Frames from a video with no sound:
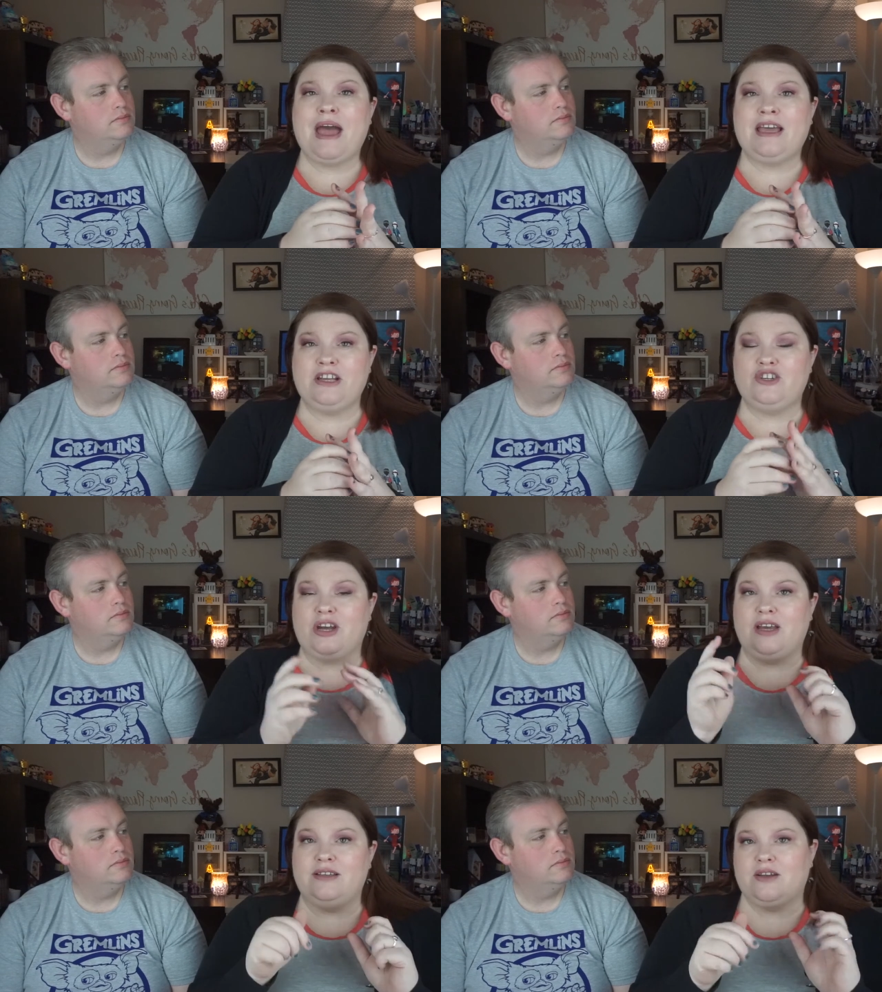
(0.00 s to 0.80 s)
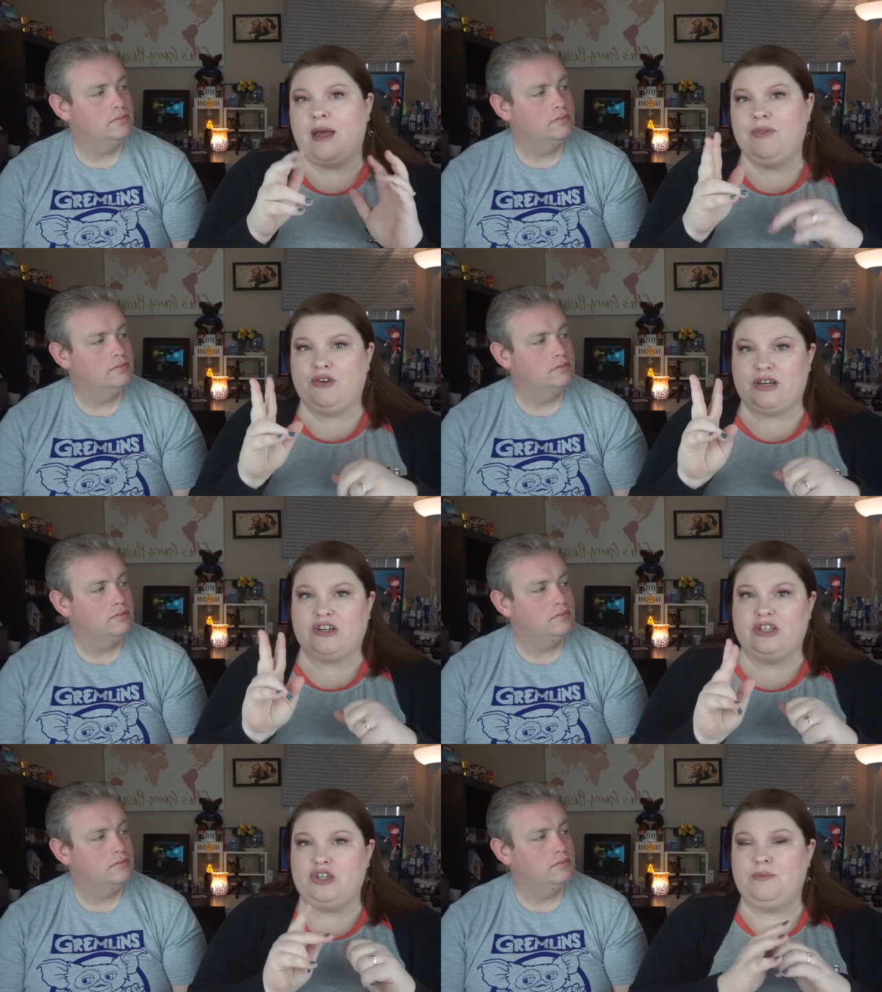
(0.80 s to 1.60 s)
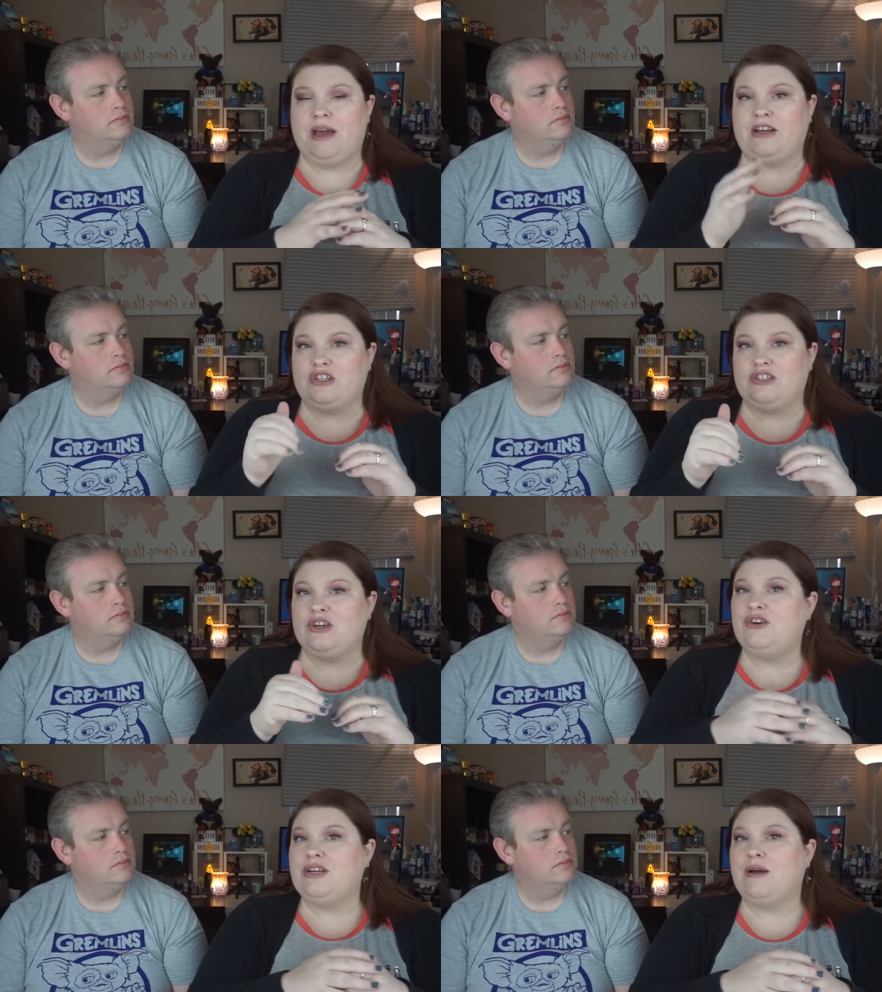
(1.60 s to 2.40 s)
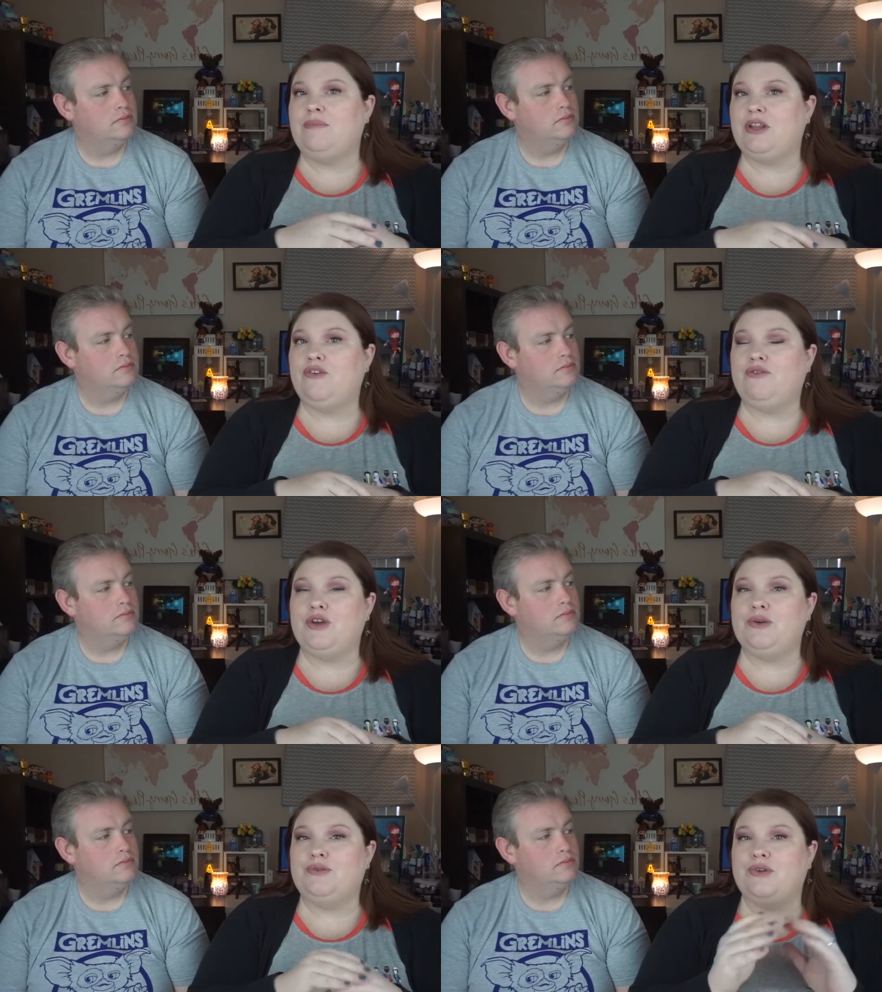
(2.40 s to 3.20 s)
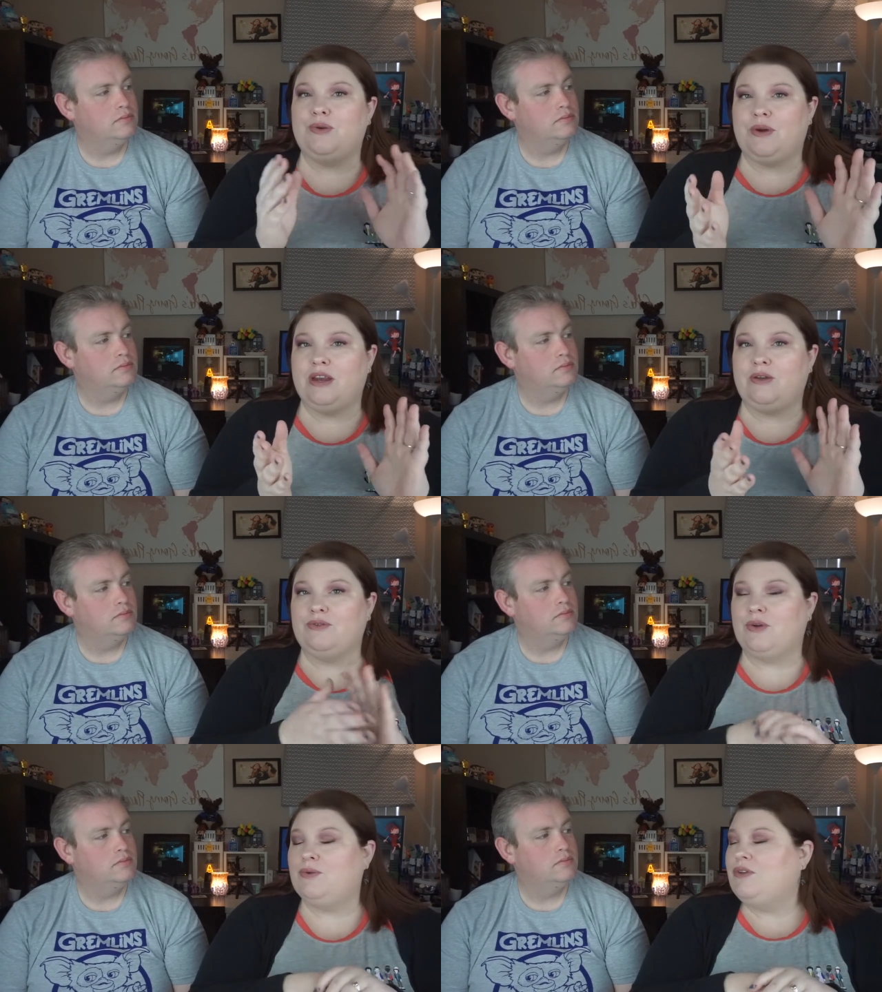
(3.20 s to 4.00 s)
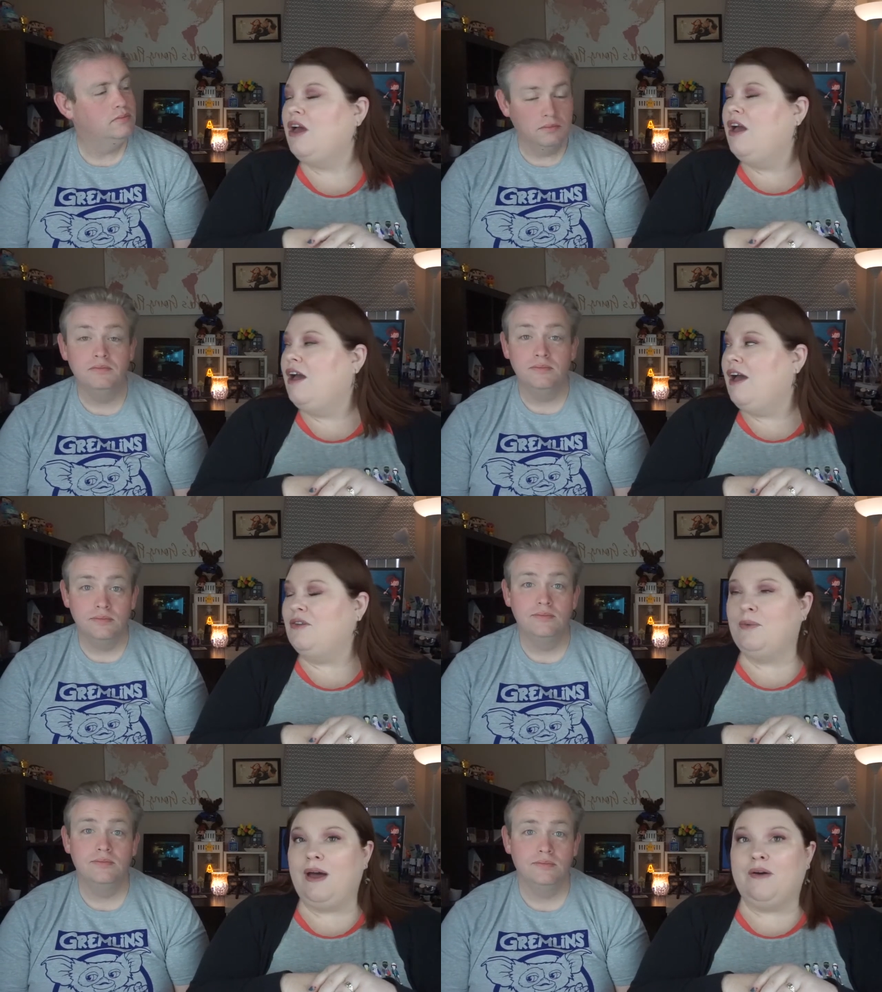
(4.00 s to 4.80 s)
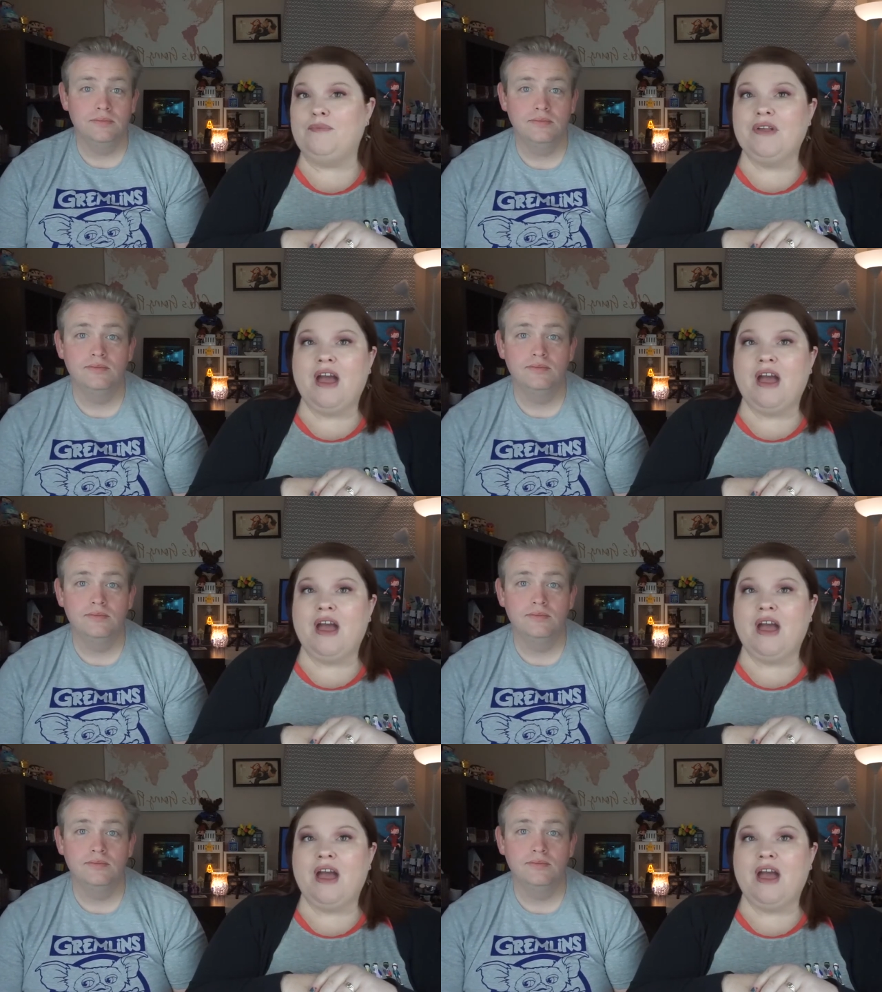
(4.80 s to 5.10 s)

Speaker 1: package is, and there's actually two packages that are down below for you, so you can use those as well.